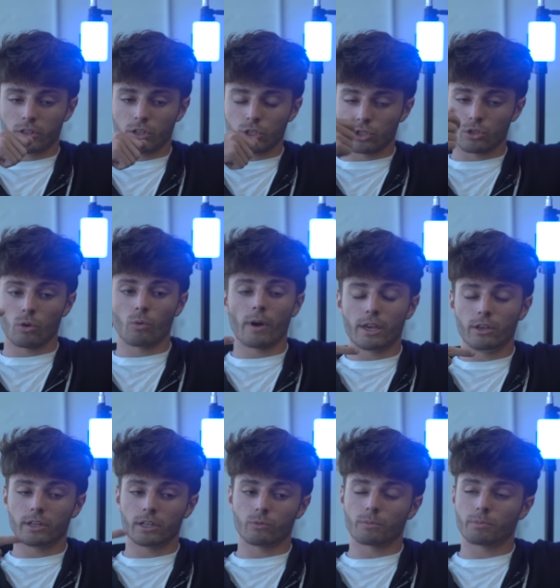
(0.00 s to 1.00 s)
there's no way
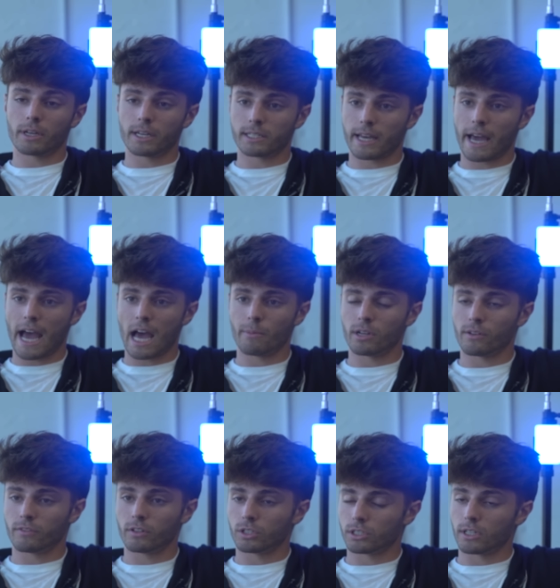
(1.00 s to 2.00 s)
you can replace a habit
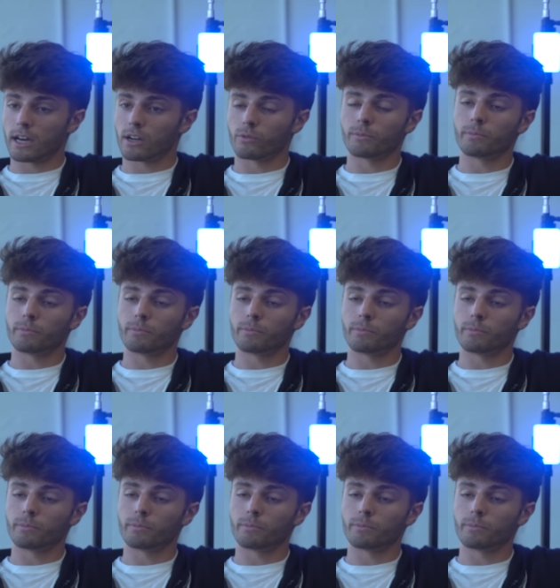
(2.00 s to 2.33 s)
if there's not a